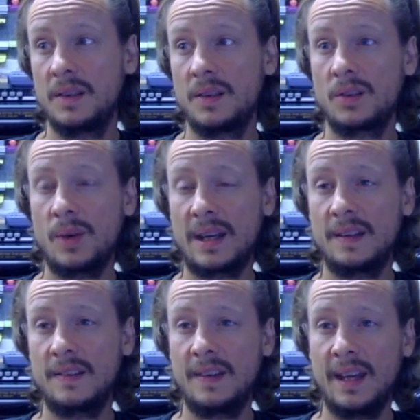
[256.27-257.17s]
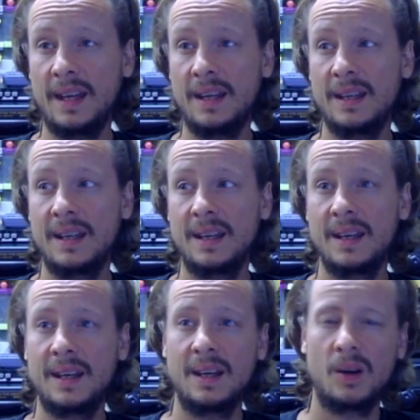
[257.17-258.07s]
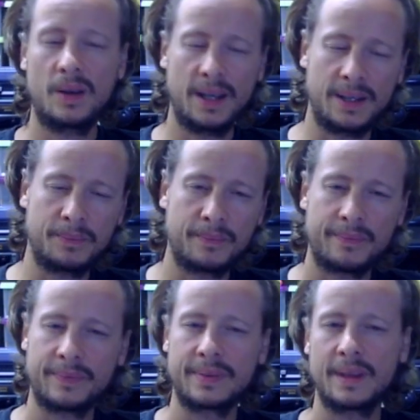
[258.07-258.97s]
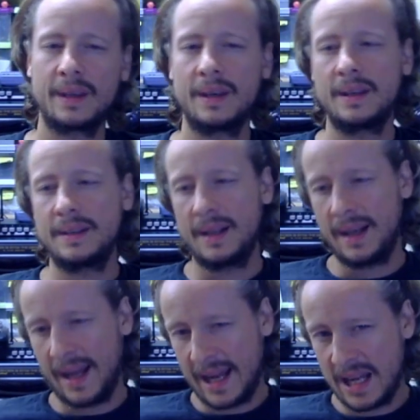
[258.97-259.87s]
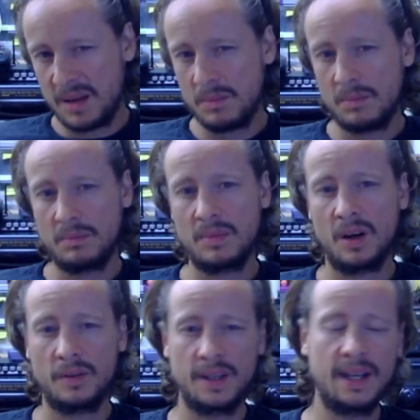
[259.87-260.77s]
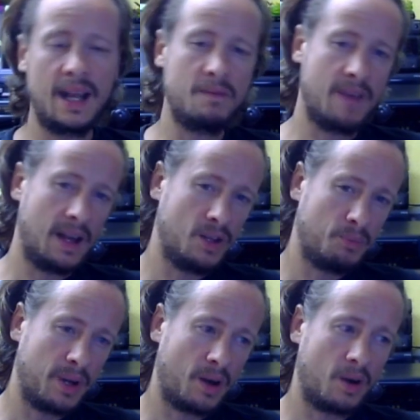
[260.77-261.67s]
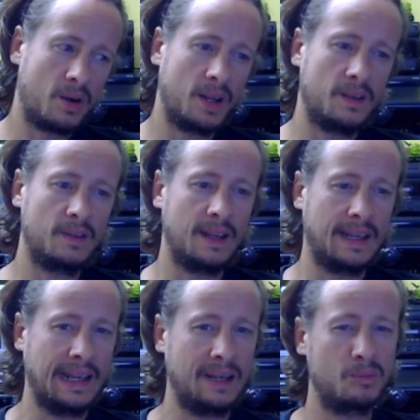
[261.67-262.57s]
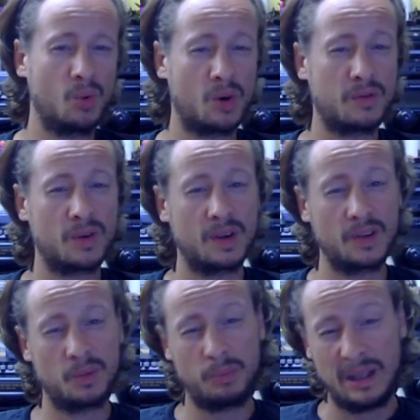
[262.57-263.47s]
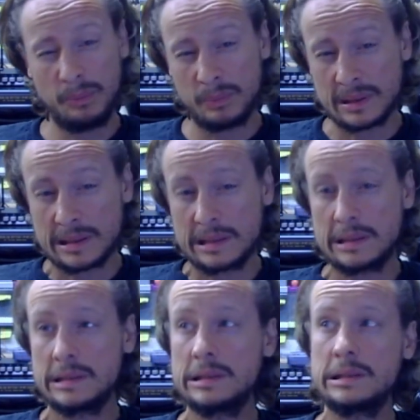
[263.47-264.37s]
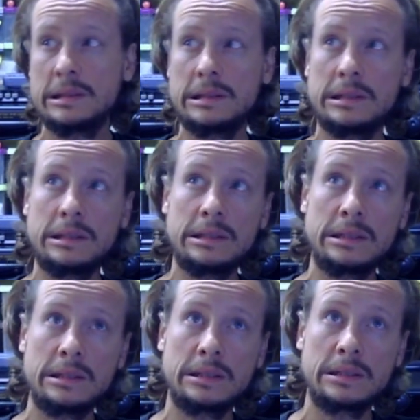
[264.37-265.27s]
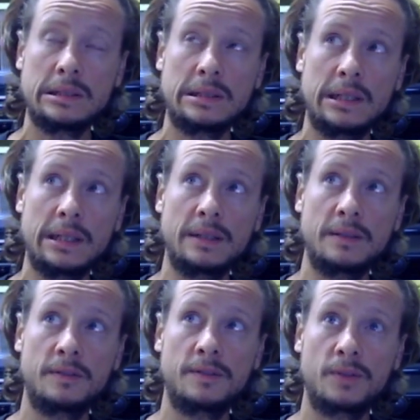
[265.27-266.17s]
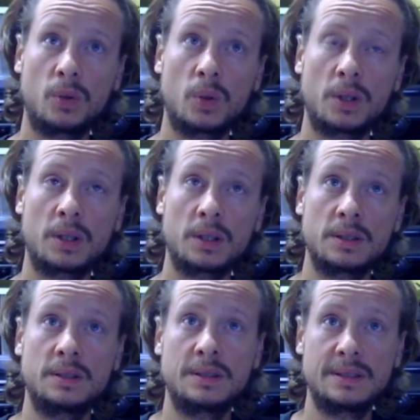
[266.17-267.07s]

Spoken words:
So I can say, okay, the name of the name value pair is again more for us people than for,